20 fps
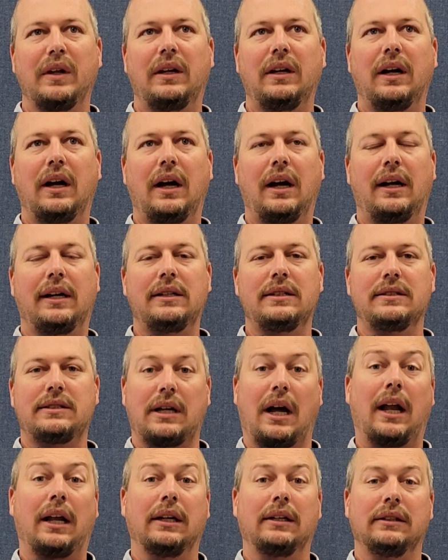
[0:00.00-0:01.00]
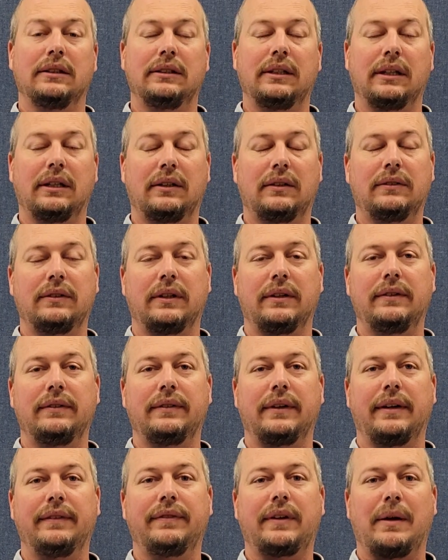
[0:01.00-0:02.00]
Solid.
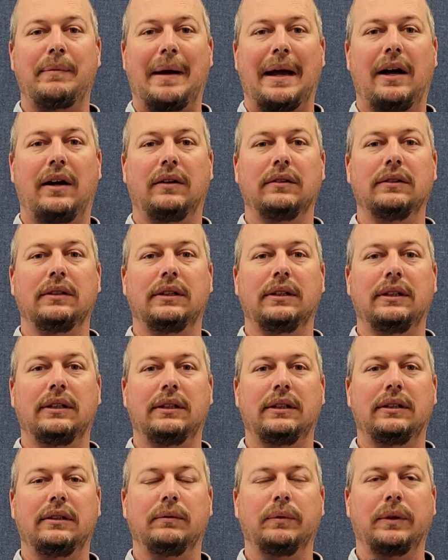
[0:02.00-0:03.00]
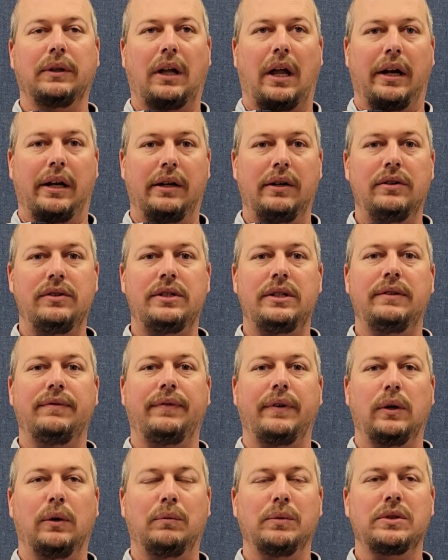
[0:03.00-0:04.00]
They've come out and with a lot of energy.
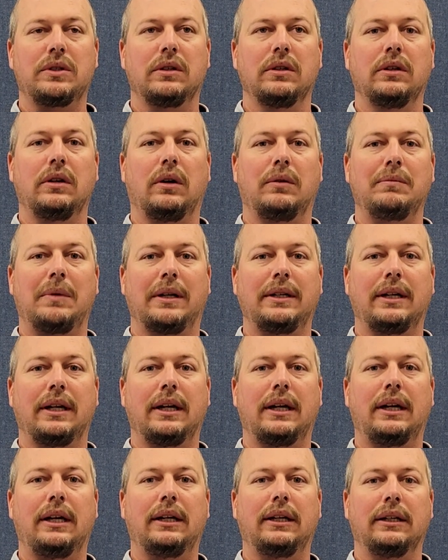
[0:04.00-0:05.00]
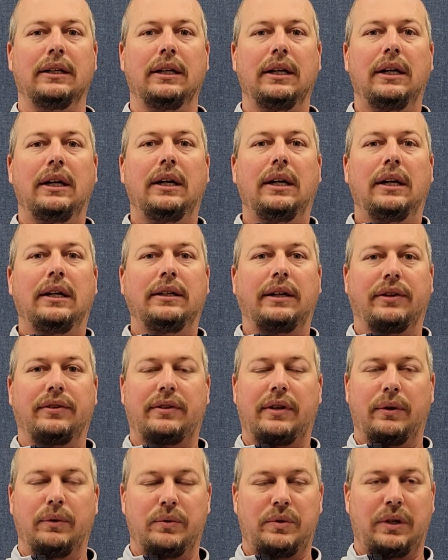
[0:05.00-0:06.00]
Film was good on Monday, and
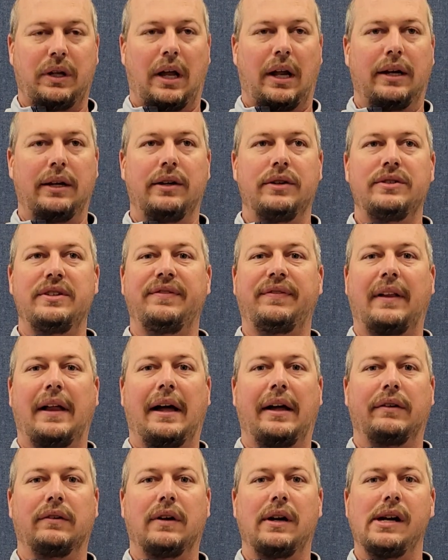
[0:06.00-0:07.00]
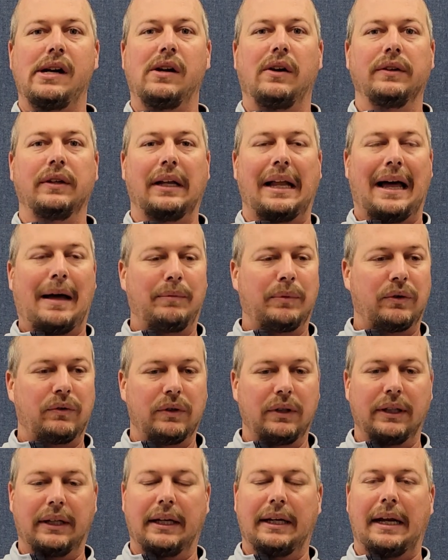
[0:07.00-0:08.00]
yesterday there was a lot of energy flying around. The linemen are
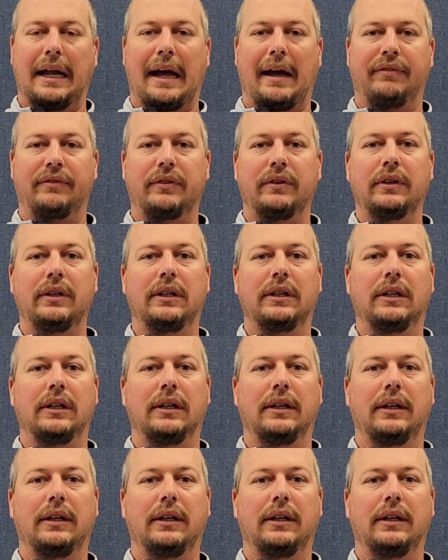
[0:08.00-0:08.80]
really getting after it.